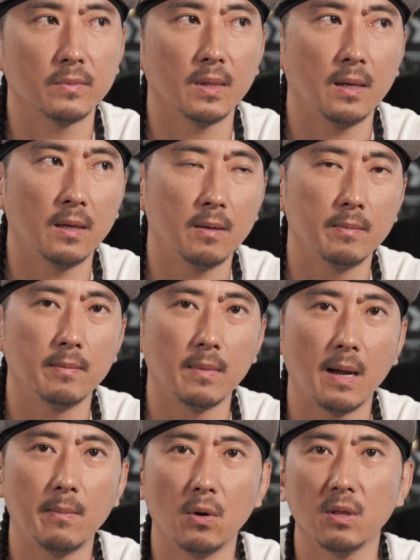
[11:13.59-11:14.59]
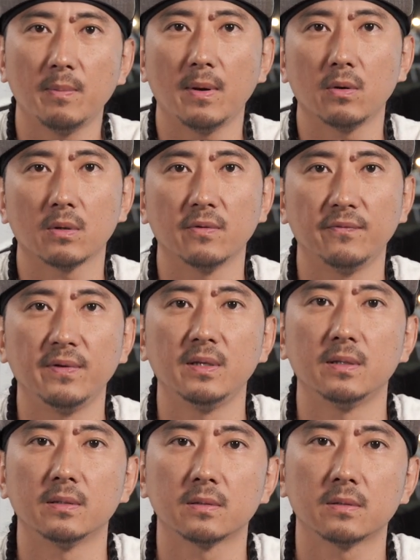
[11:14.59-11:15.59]
I'm all about
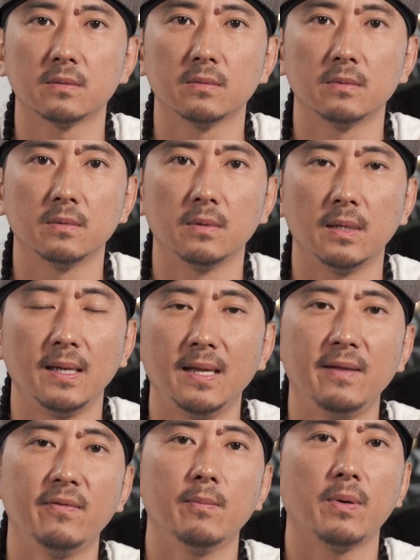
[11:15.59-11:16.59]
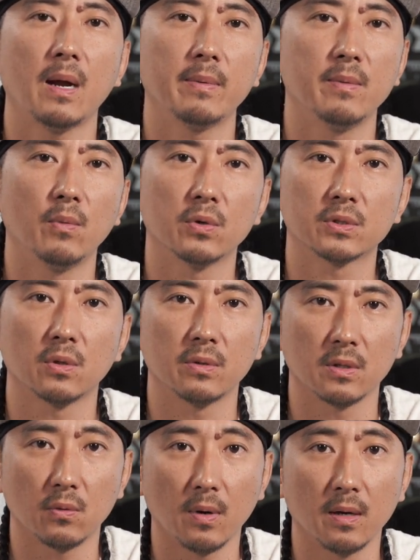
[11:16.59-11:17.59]
convenience, even probably more so
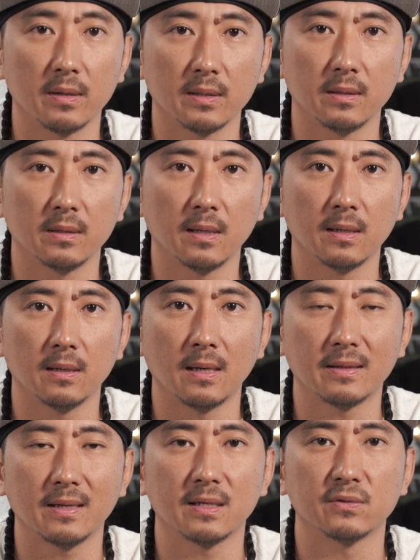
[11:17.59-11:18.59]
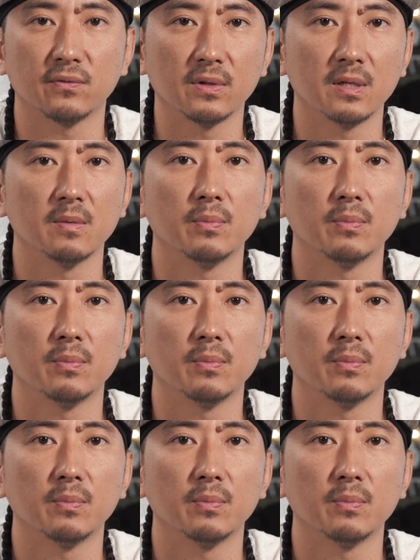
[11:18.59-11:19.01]
than quality. I think it's really